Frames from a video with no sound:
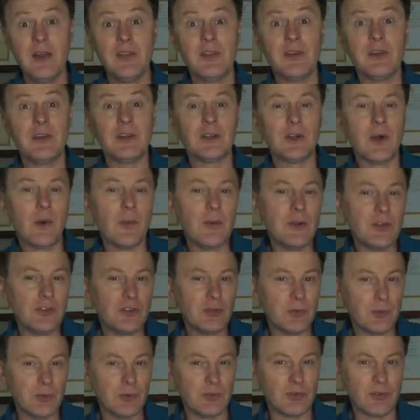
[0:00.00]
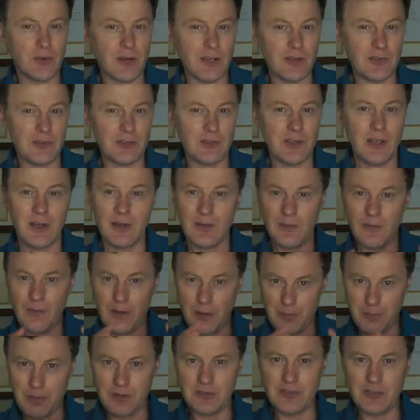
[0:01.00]
that are going to address
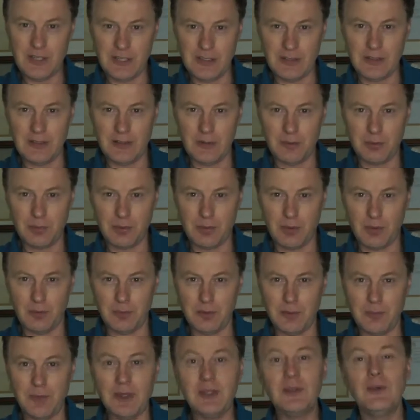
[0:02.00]
a particular problem,